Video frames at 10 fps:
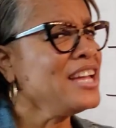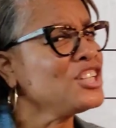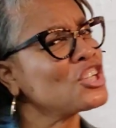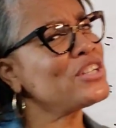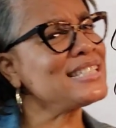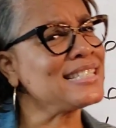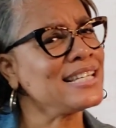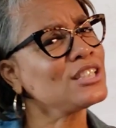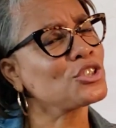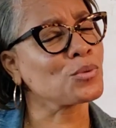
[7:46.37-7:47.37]
You're going to see
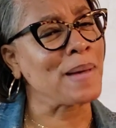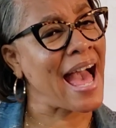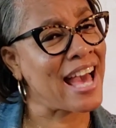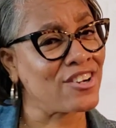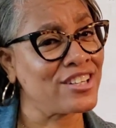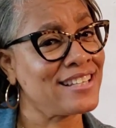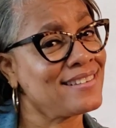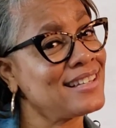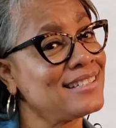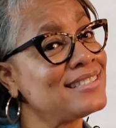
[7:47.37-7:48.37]
a little pattern in
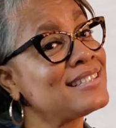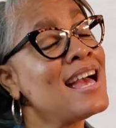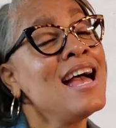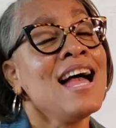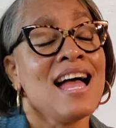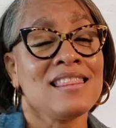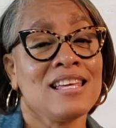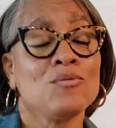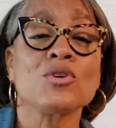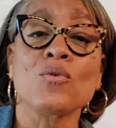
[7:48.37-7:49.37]
this, and
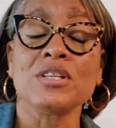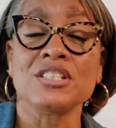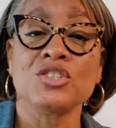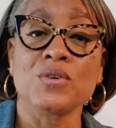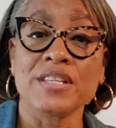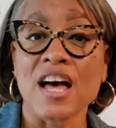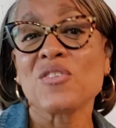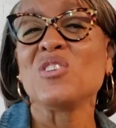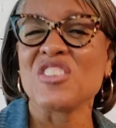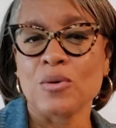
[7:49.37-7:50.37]
then we're going to do another
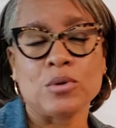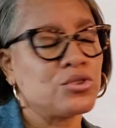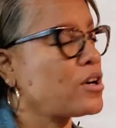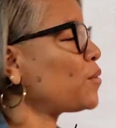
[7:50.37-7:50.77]
one, and then we'll do our